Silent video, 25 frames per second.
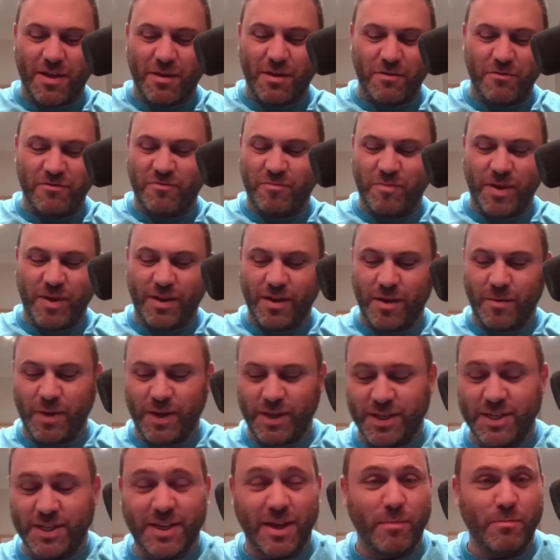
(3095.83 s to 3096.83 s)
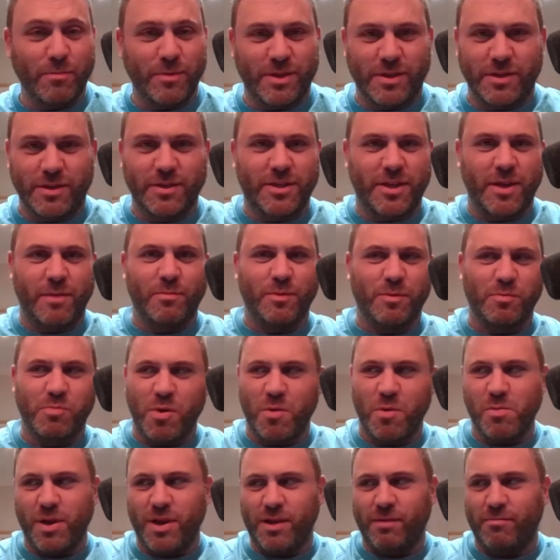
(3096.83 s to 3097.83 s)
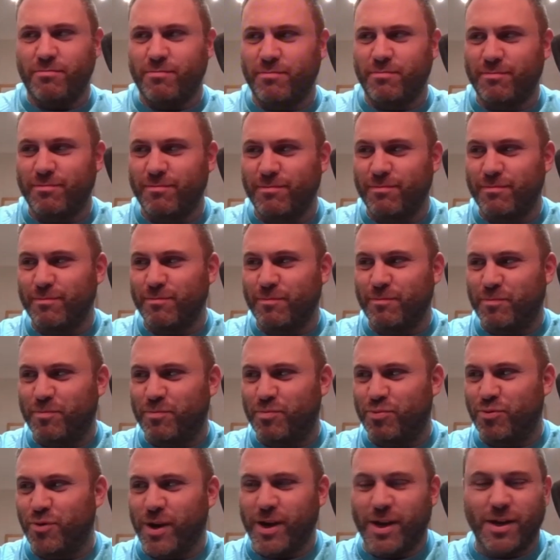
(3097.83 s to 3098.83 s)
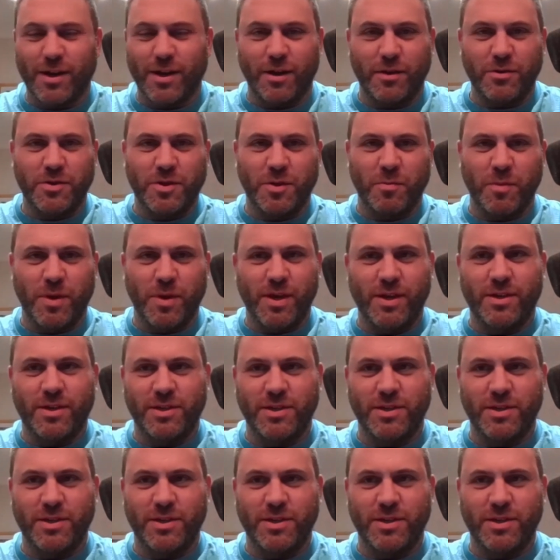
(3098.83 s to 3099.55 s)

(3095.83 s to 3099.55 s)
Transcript: that have been. I mean, Sim's probably pretty close to me because